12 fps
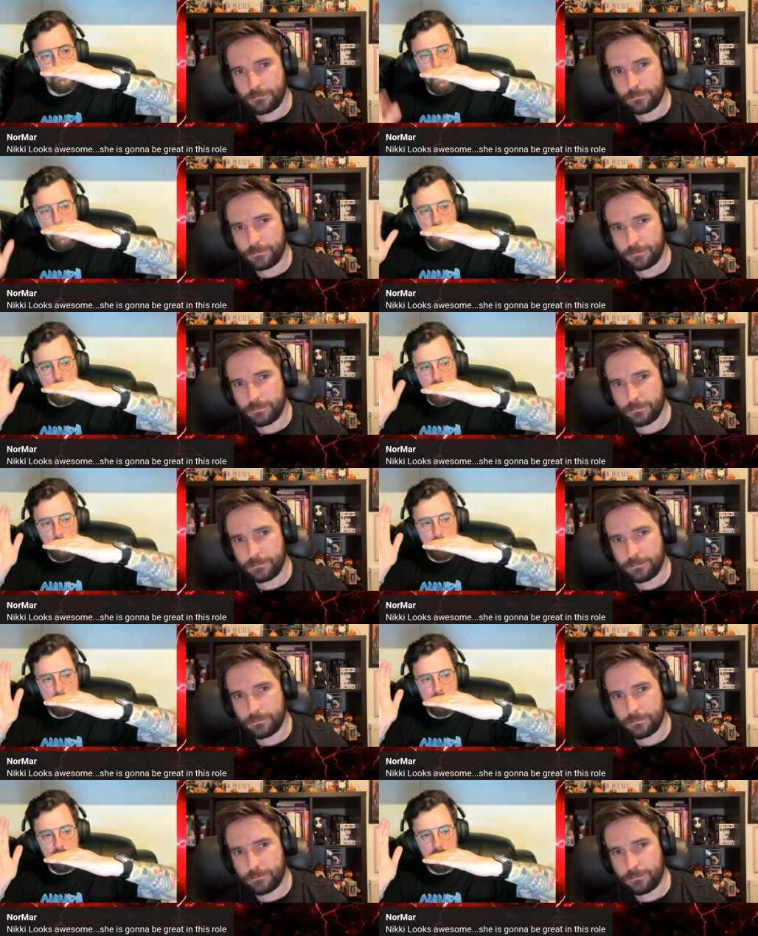Speaker 1: and you had
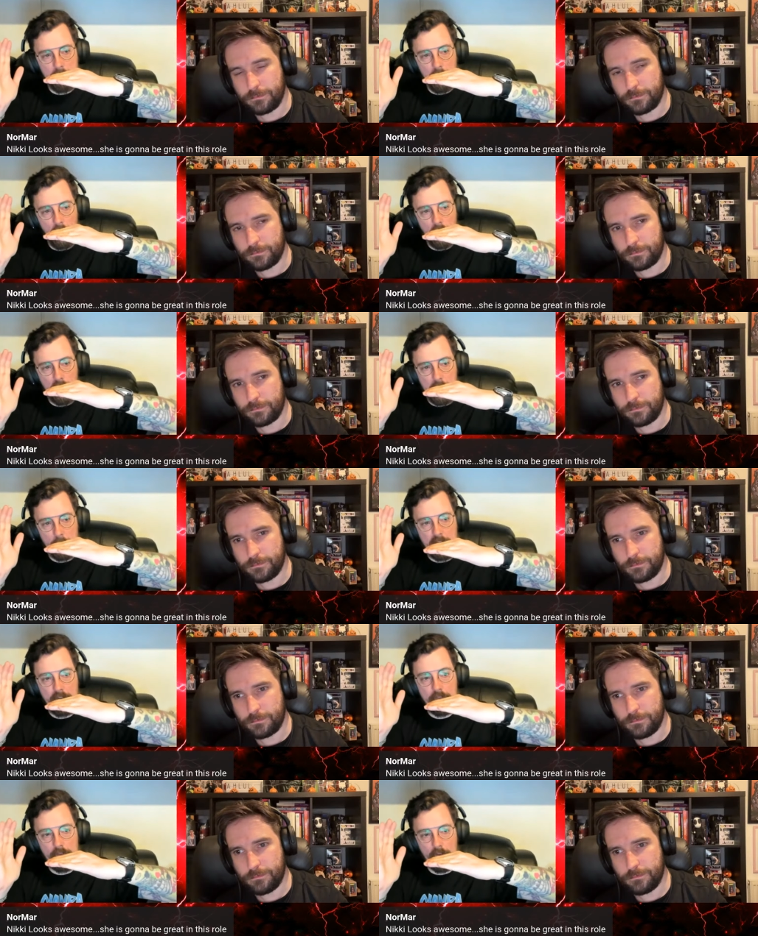Uncle Howdy
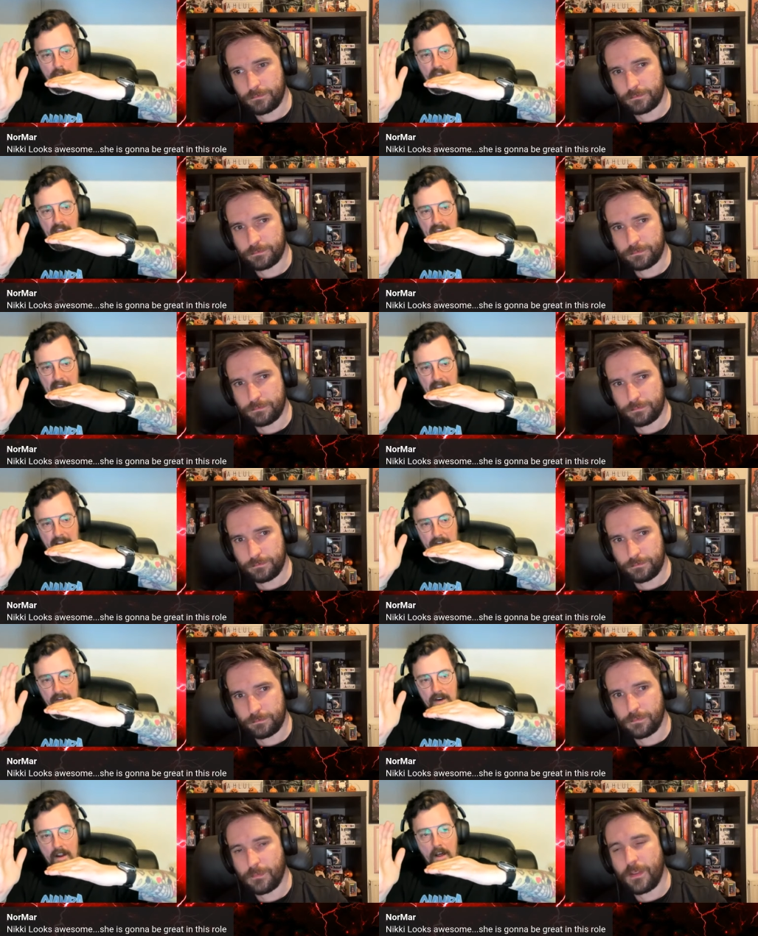stood there,
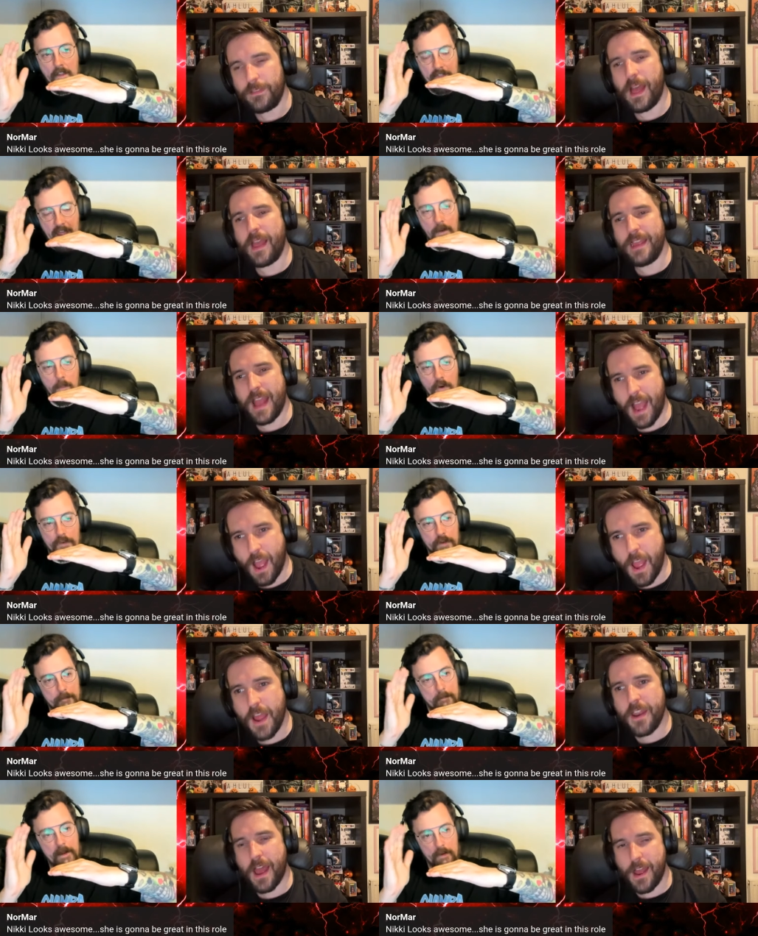that, there, yeah, was
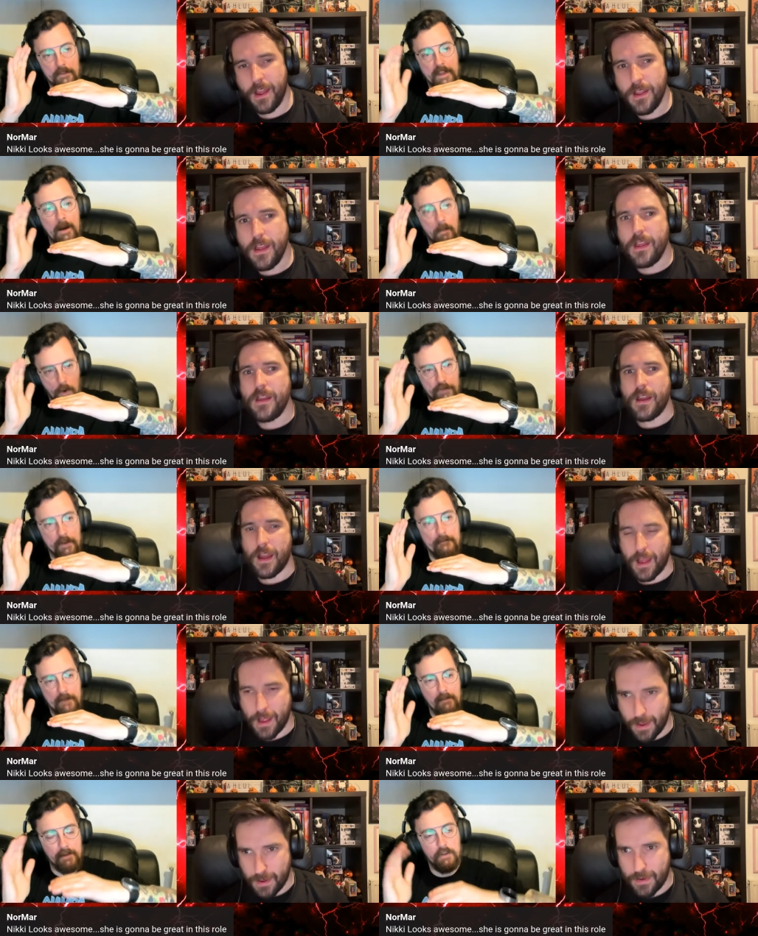heard, big, I, there was a
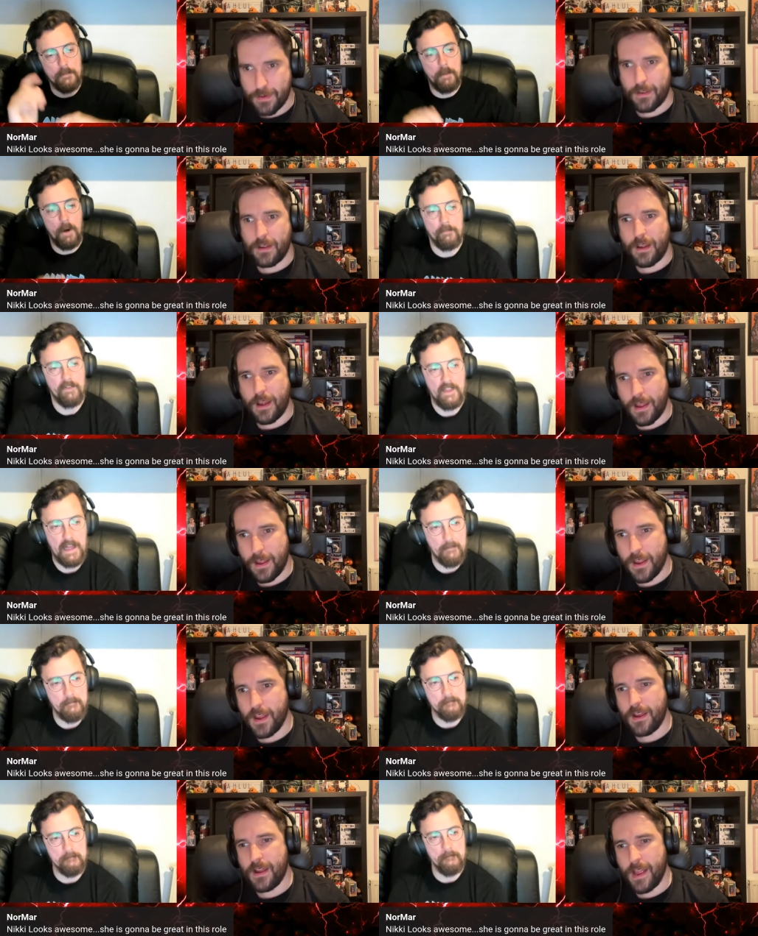very good pop for that. I
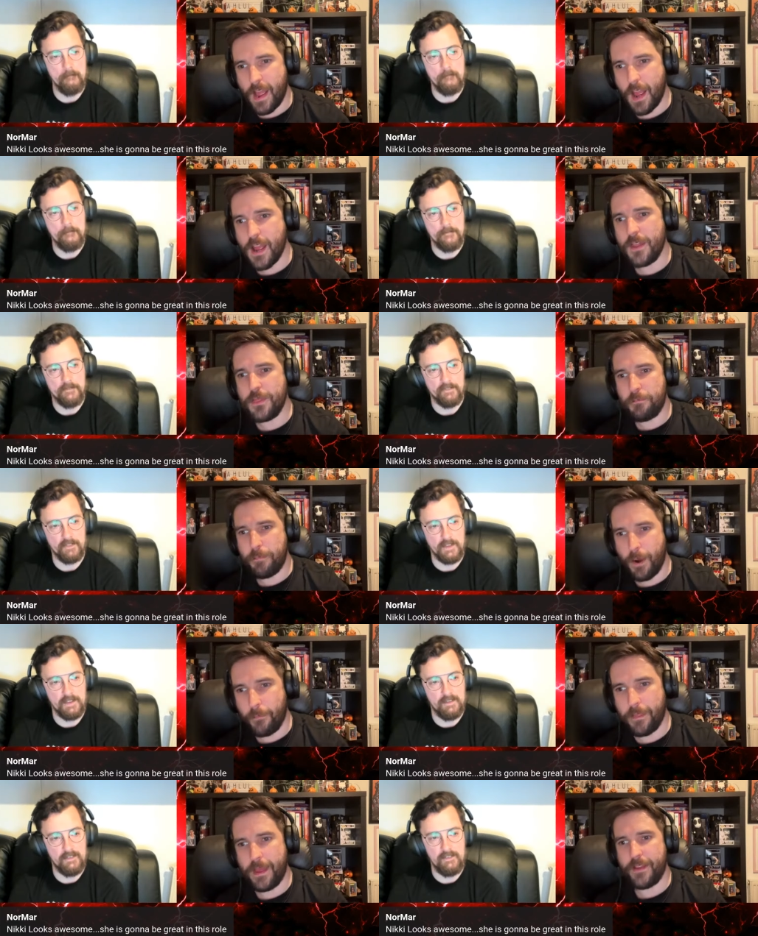heard,
Speaker 2: I heard, the
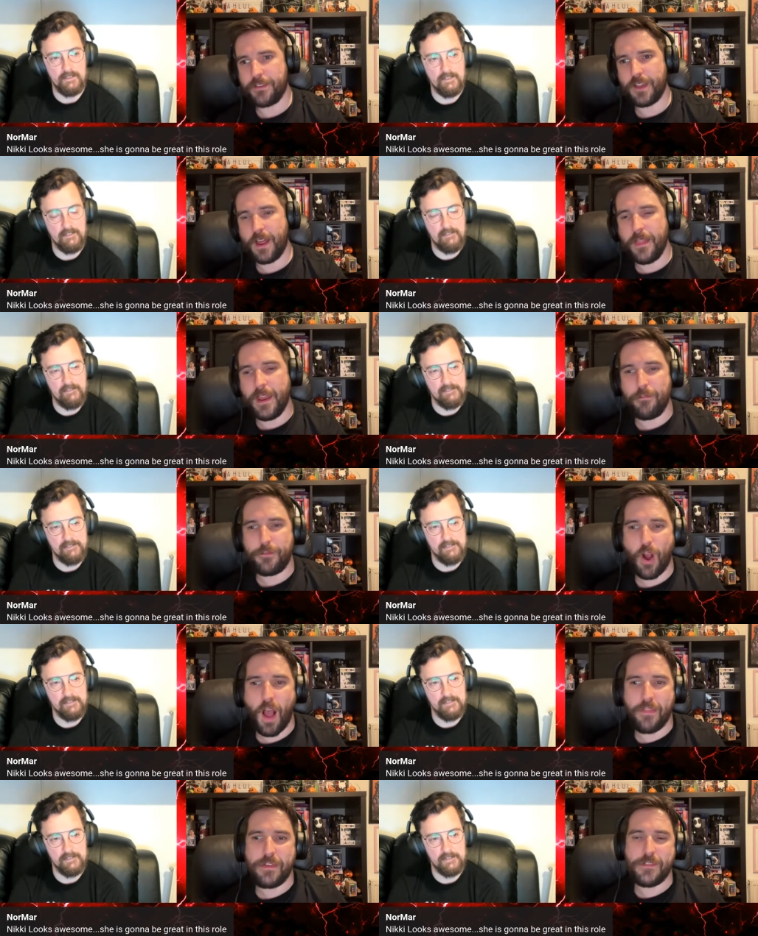pop there. So and then of
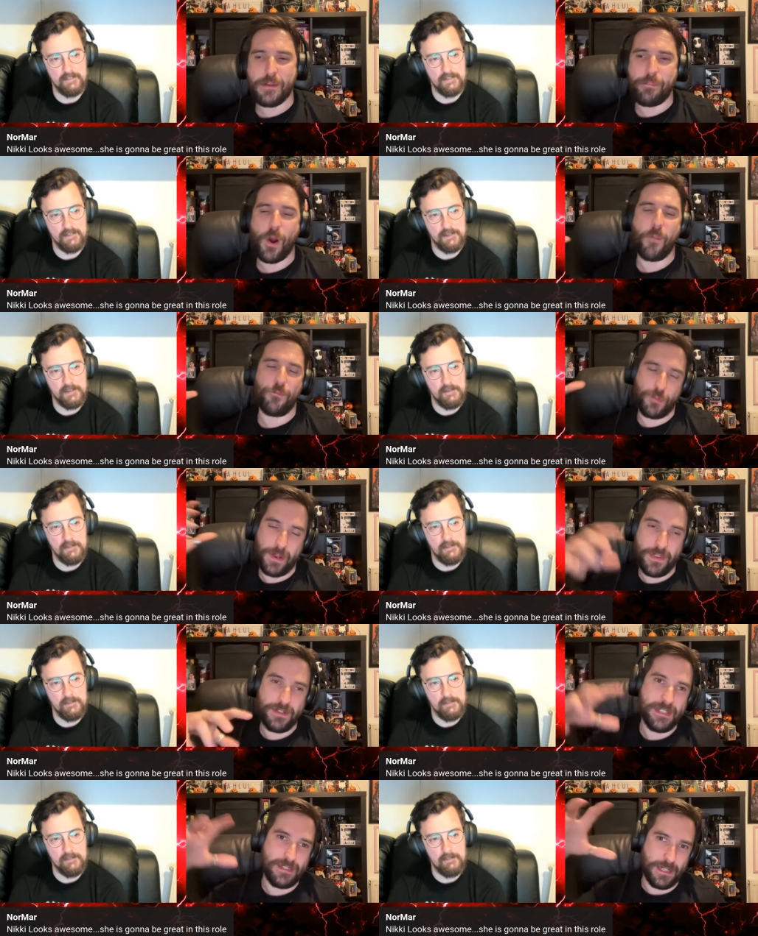course I think they popped when
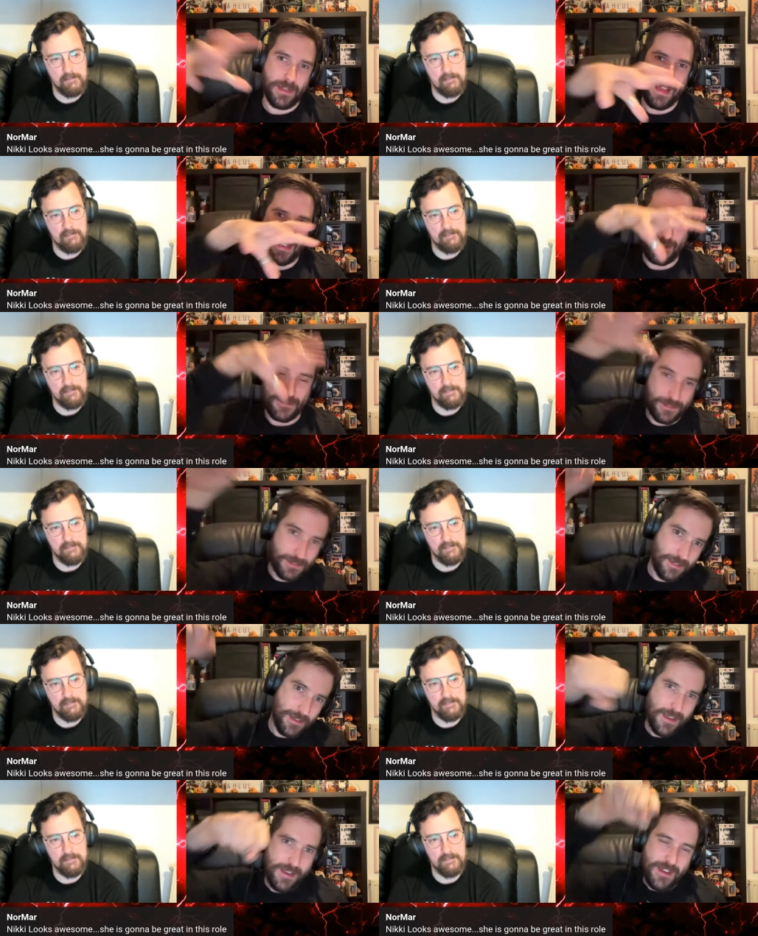they did the last
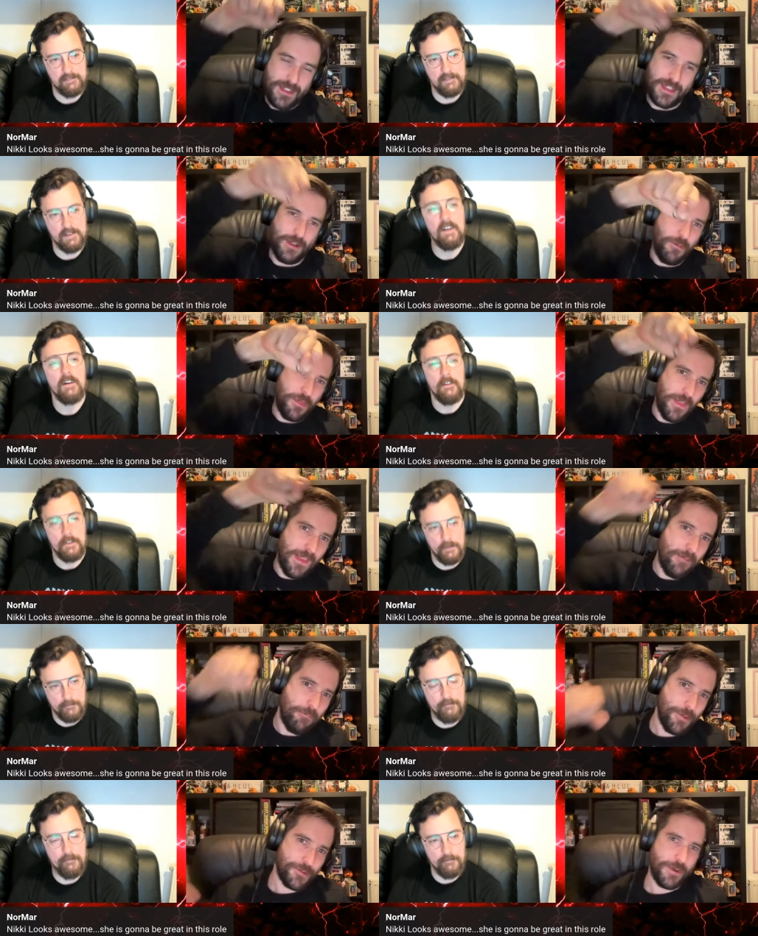thing with the
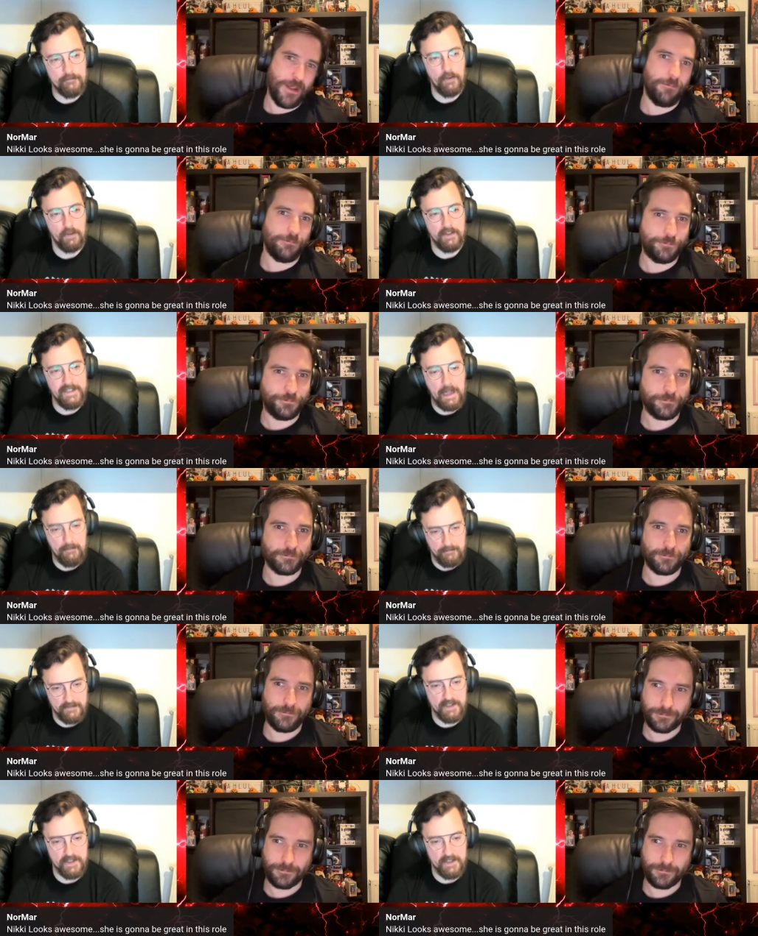lamp the, as well. Full,
Speaker 1: yeah, they